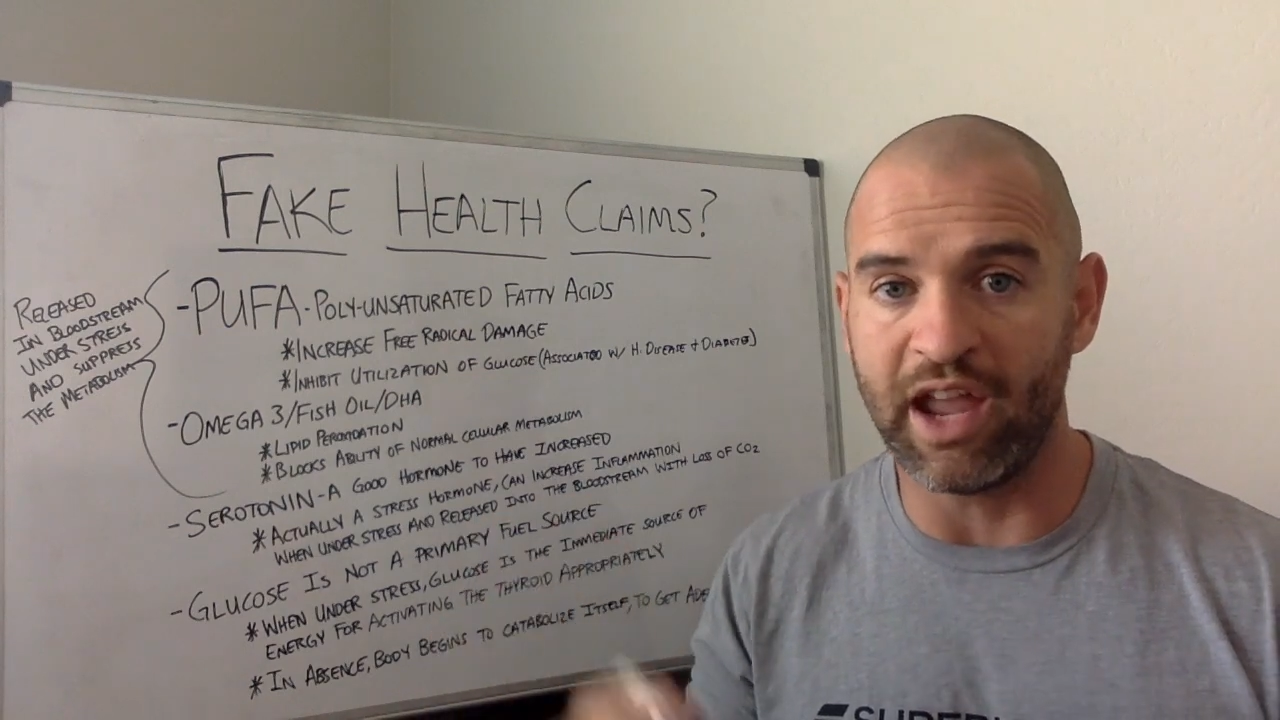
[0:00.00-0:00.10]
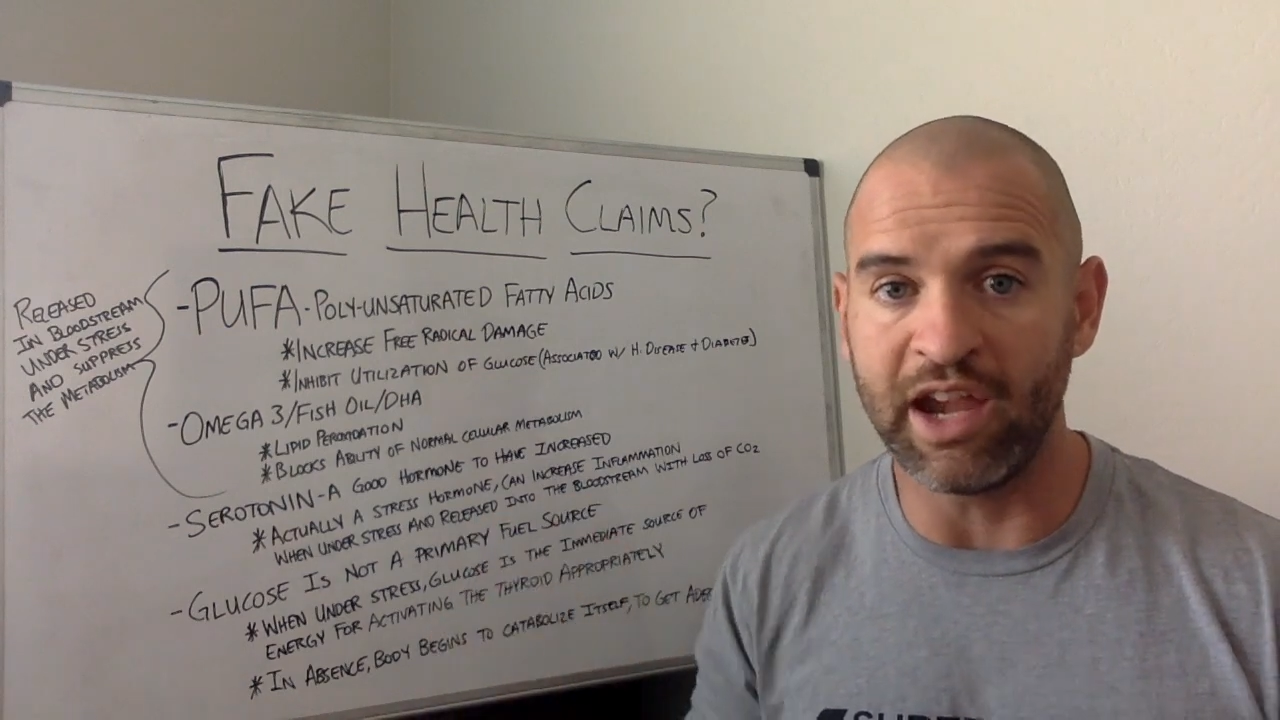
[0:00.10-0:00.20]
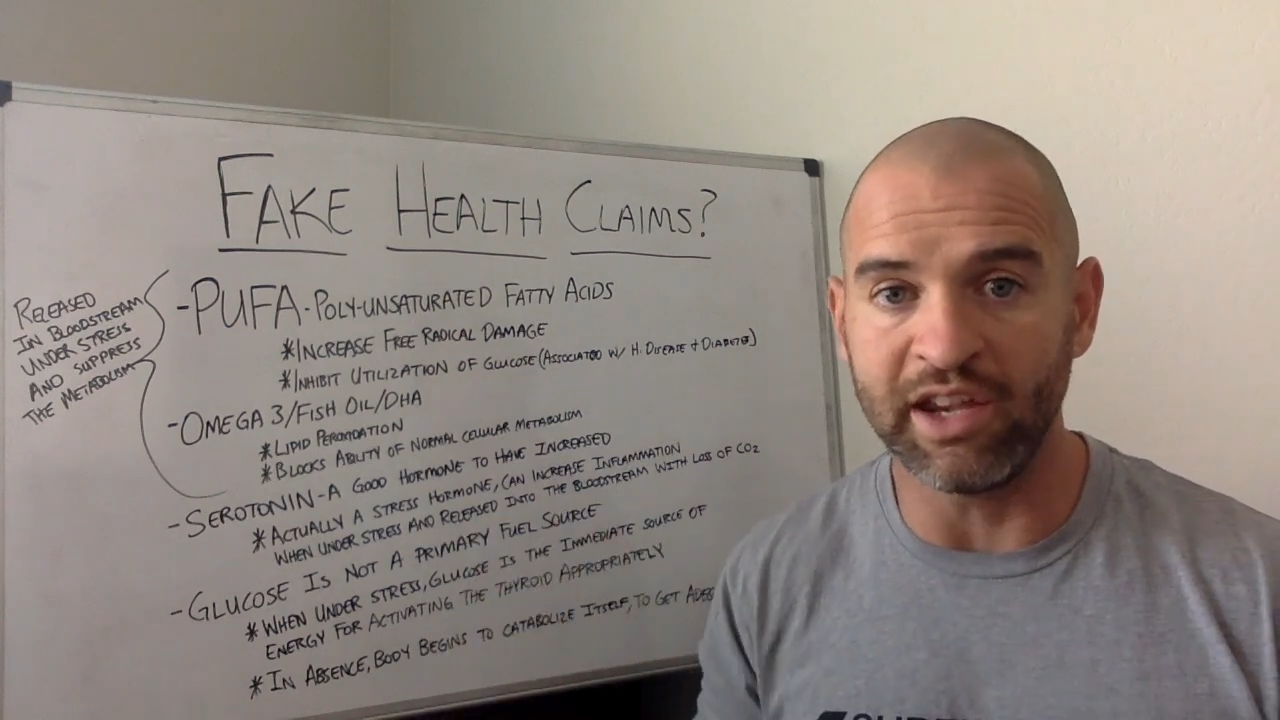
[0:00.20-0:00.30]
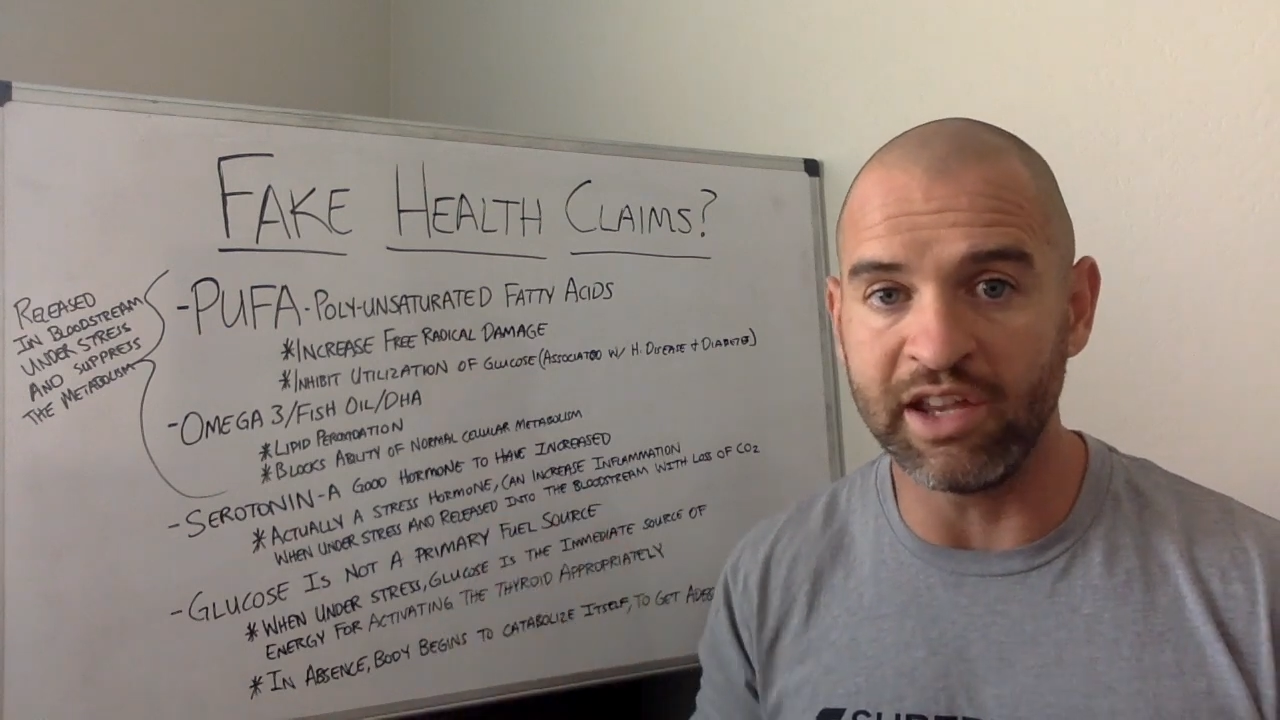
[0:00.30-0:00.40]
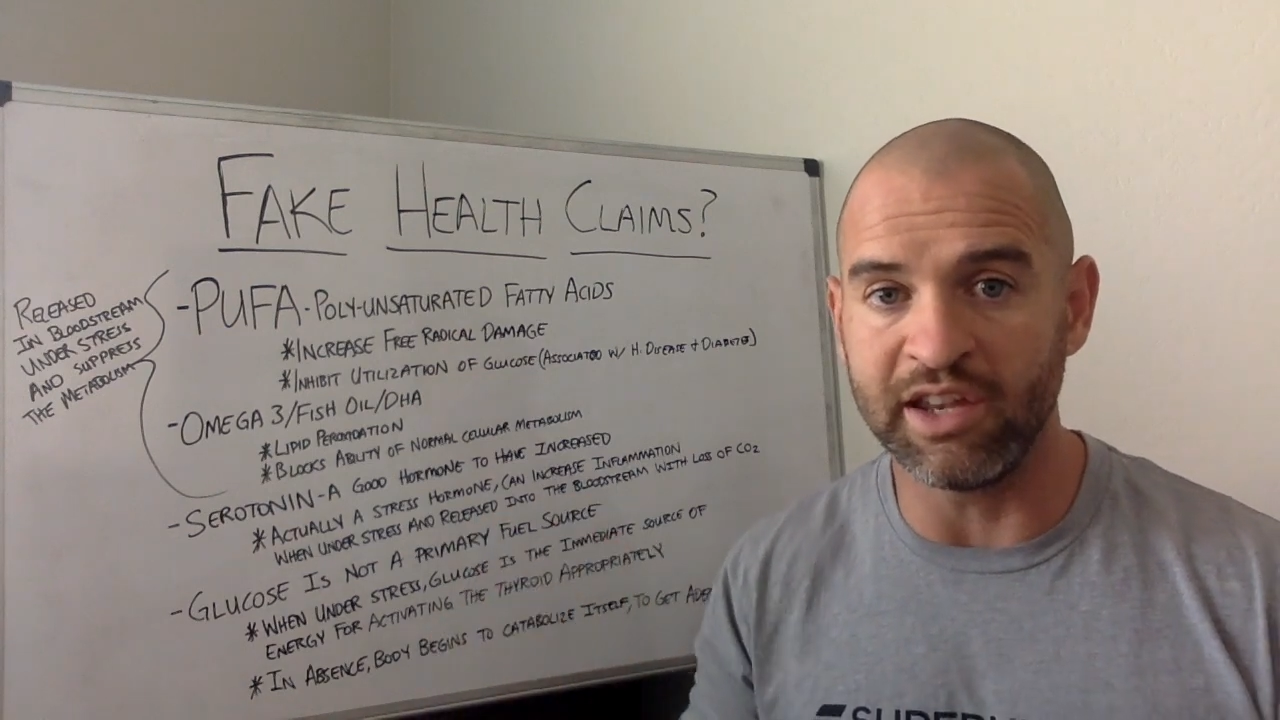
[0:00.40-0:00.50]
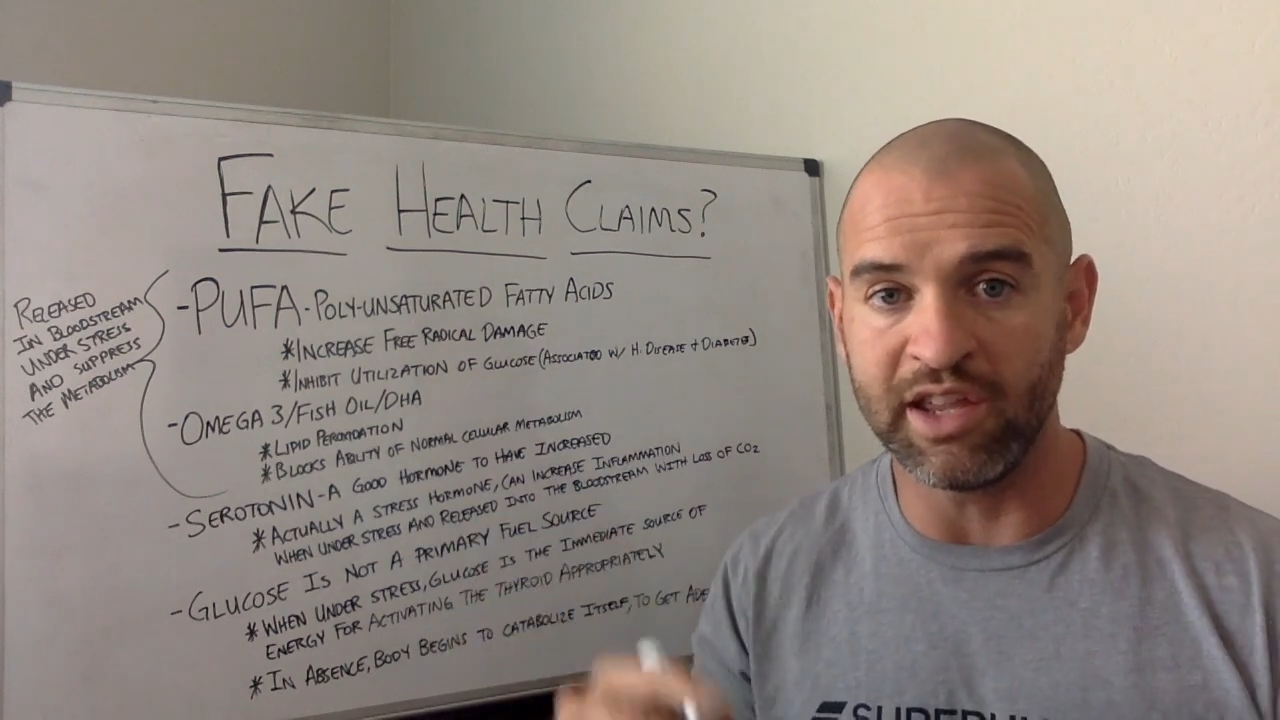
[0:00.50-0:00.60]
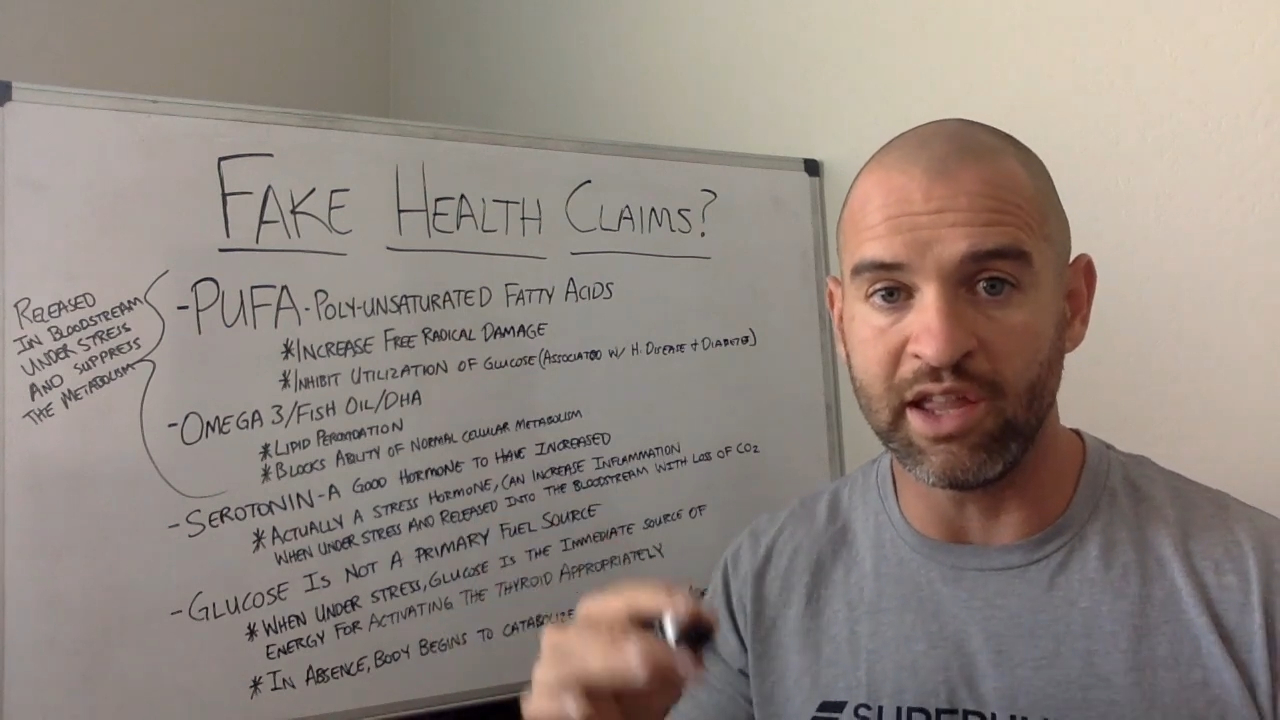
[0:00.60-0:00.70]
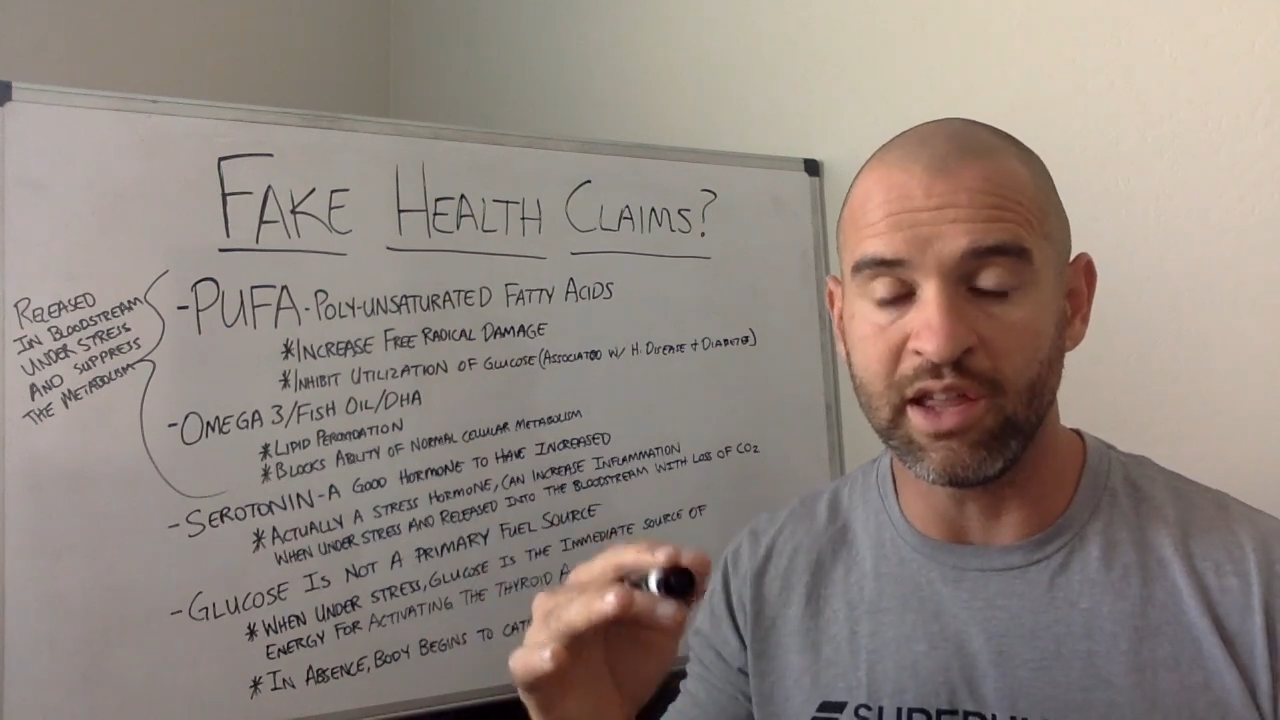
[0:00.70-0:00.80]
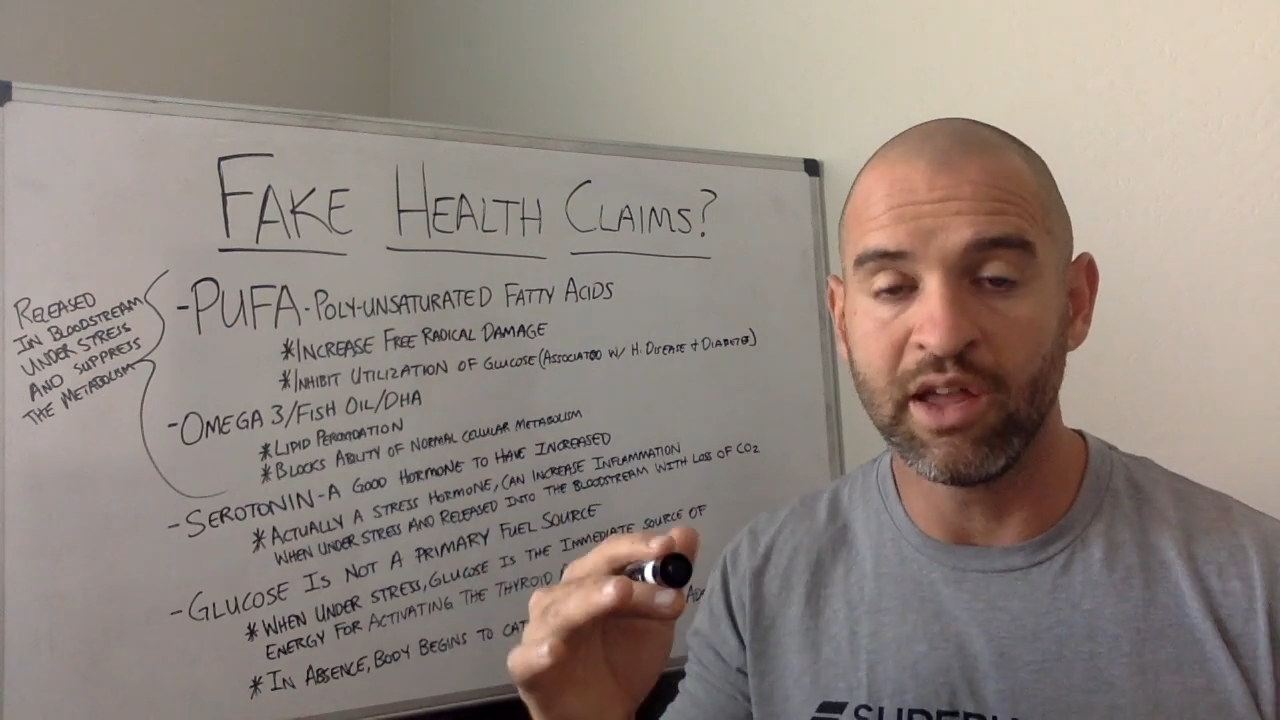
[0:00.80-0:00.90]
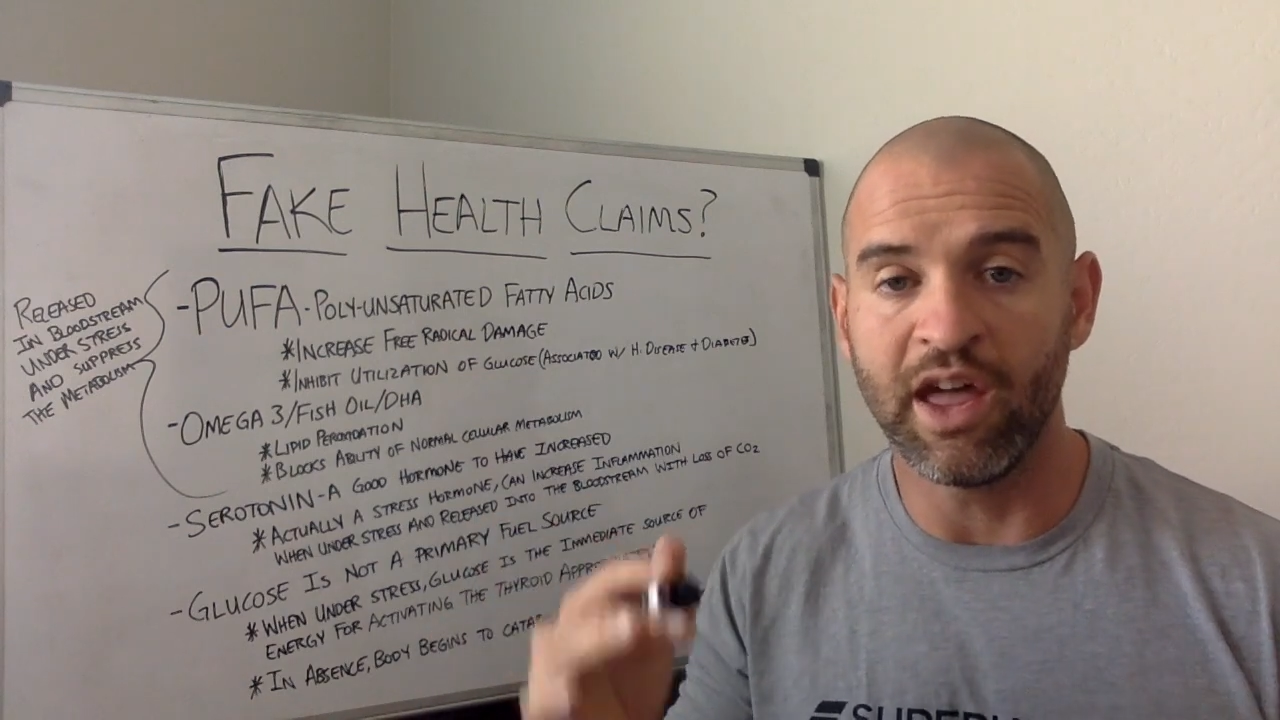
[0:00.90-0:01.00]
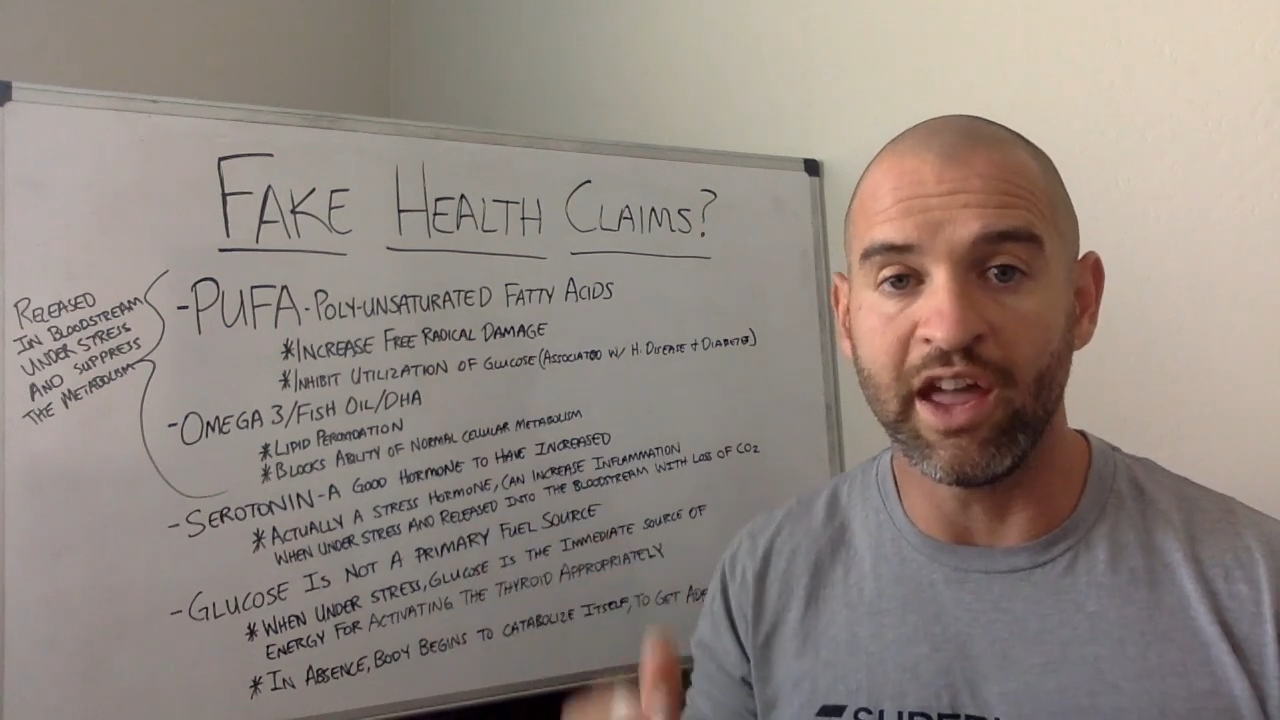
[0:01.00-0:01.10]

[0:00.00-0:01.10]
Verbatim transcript: ADD,